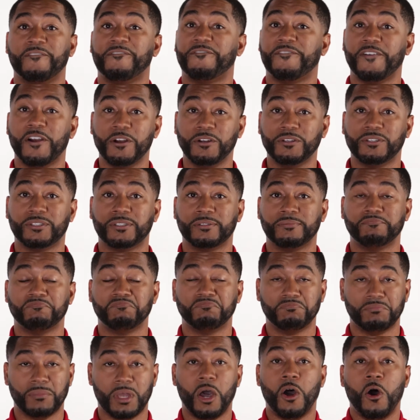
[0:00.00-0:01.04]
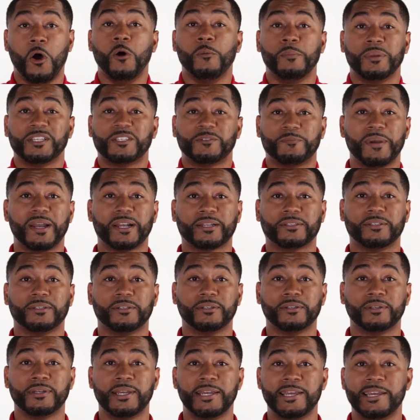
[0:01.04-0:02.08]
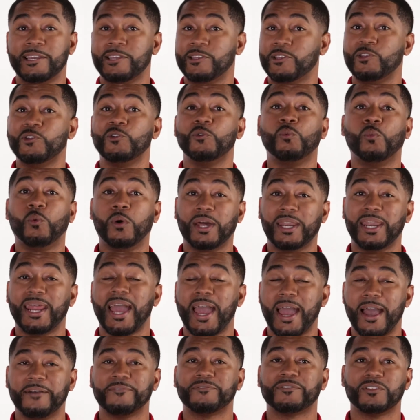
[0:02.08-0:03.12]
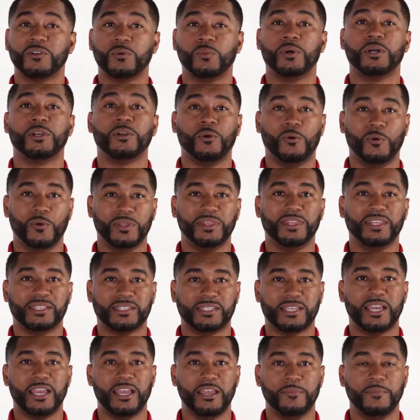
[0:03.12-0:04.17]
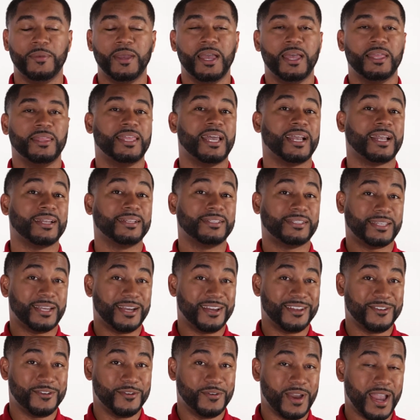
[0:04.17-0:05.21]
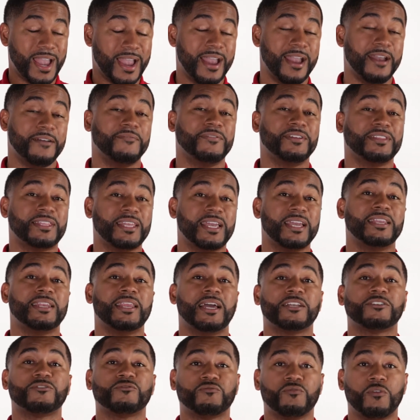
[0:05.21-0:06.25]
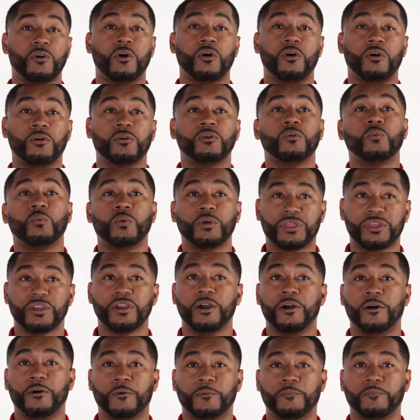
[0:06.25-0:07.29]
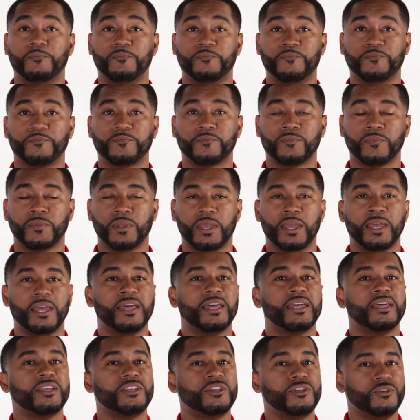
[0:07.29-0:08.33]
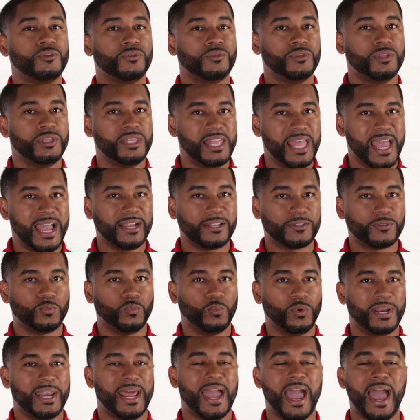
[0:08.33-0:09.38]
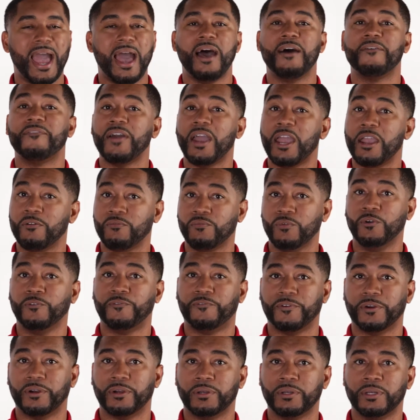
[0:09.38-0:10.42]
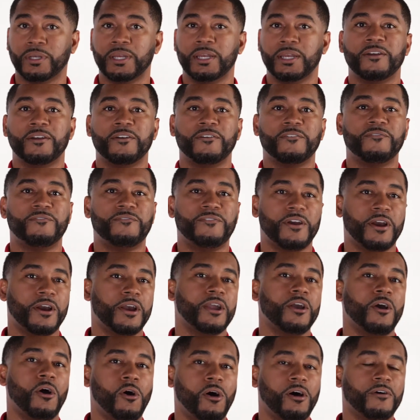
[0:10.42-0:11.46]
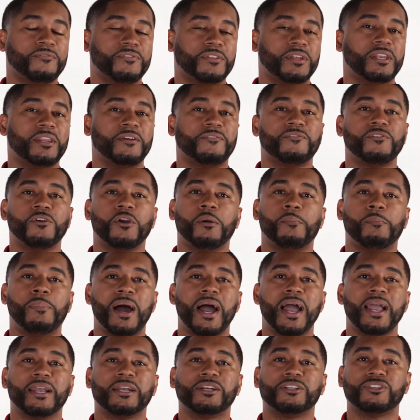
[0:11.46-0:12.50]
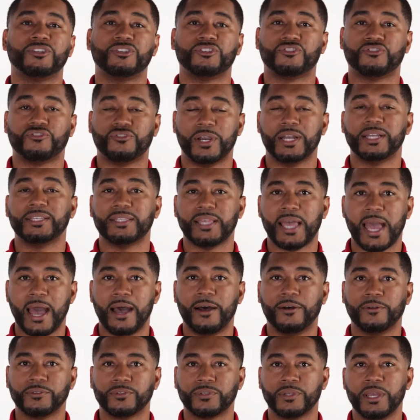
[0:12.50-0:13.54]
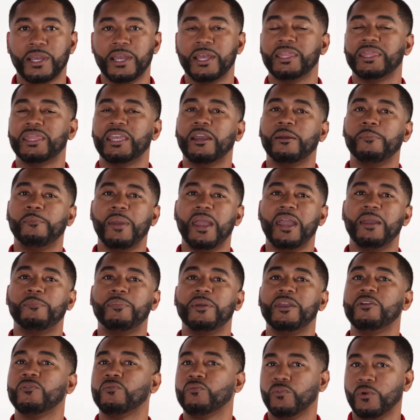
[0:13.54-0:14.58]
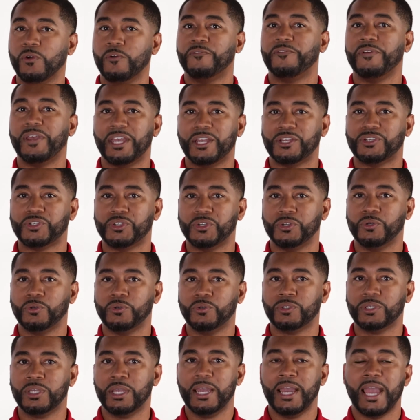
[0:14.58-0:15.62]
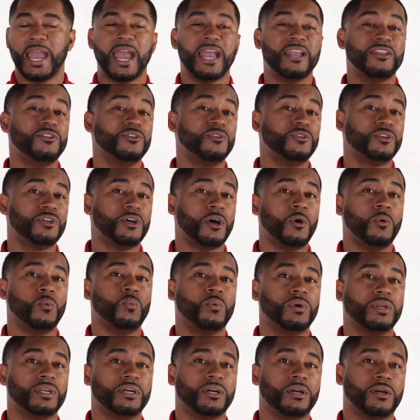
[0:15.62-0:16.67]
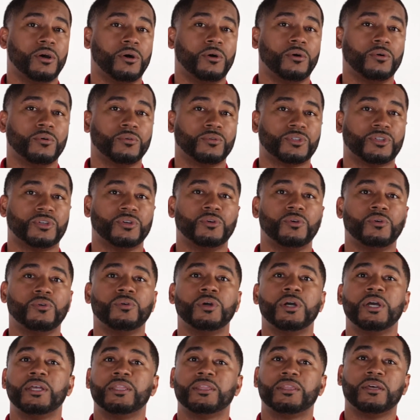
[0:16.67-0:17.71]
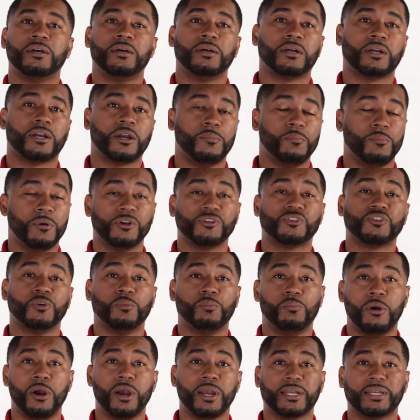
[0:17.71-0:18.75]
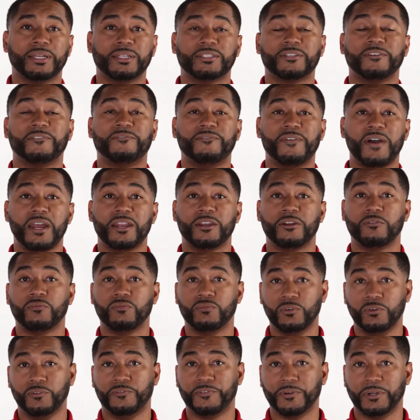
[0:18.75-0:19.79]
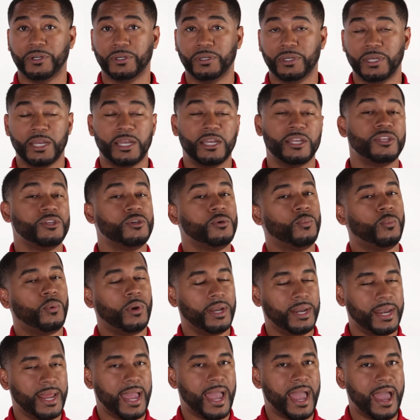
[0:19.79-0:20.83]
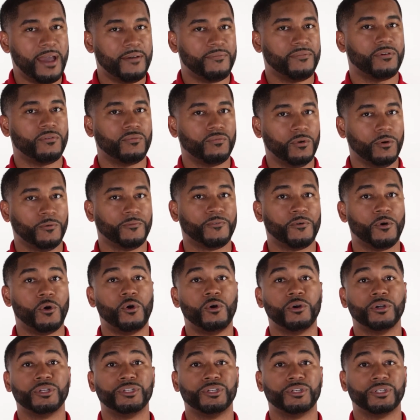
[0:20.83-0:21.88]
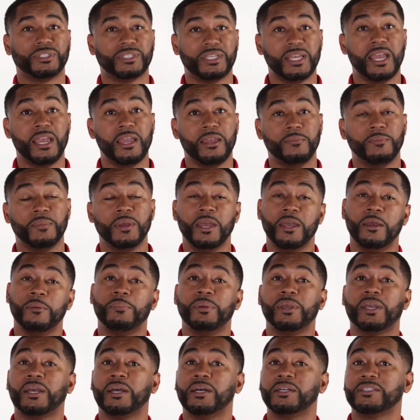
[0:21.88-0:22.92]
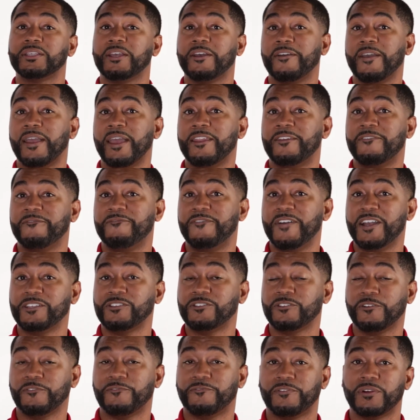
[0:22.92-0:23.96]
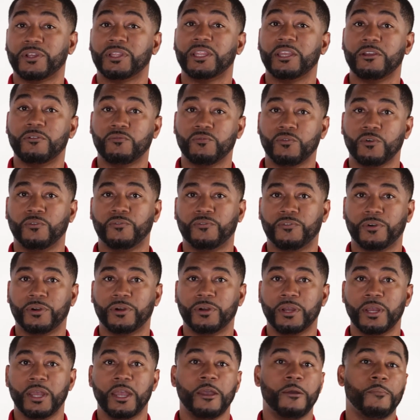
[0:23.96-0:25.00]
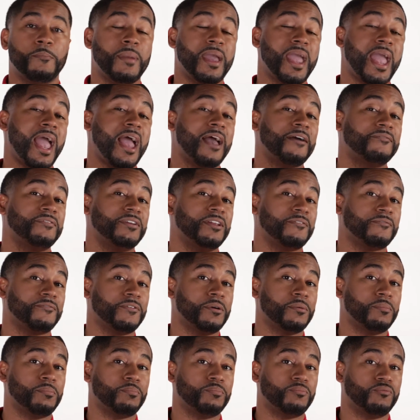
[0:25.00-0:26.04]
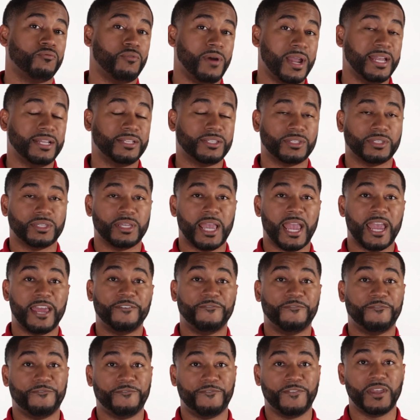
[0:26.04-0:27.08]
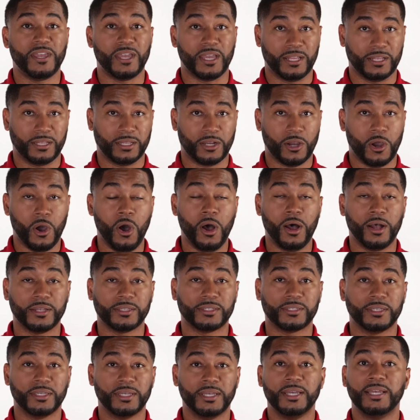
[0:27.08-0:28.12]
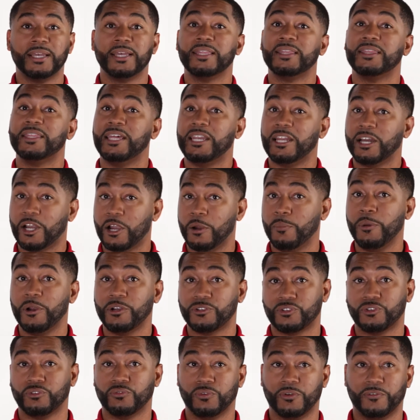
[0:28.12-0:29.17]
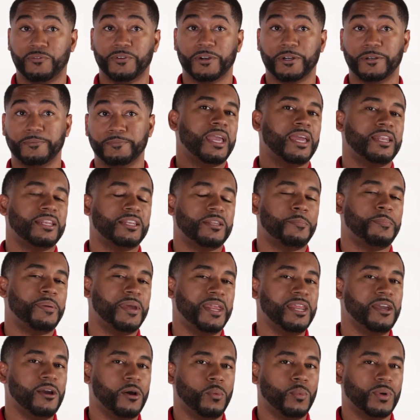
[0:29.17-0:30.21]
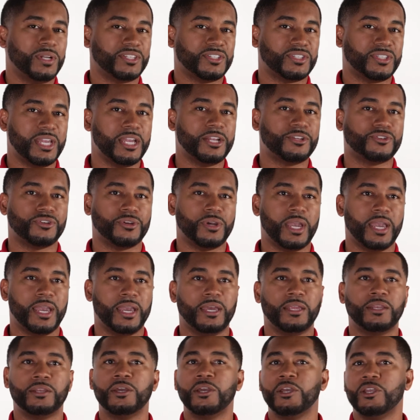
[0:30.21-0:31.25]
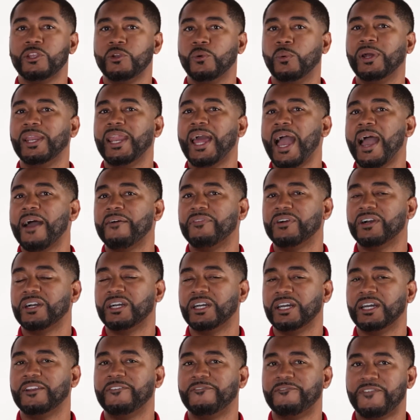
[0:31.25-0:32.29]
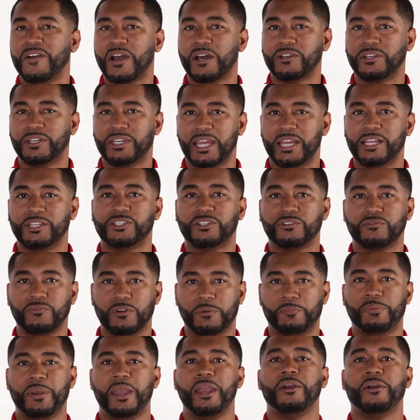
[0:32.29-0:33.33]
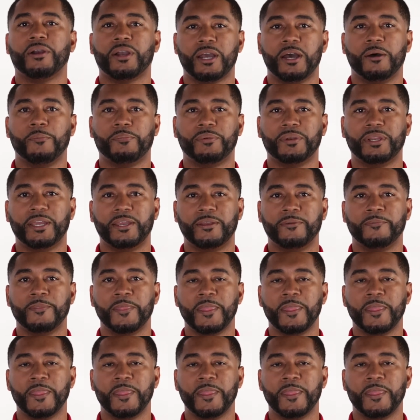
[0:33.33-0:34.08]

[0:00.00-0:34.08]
First, a home inspector. You want to have someone on the team that can tell you everything that's wrong with your home. You next want to have a roofer. Very often, if you're buying a distressed house, there may be roof issues and you don't want to go to the commercial market to find a roofer. You want to have a roofer on your team because an investor-friendly roofer may have different rates and fee and costs than a commercial roofer. And depending on what state you're in, you want to have a good foundation repair company.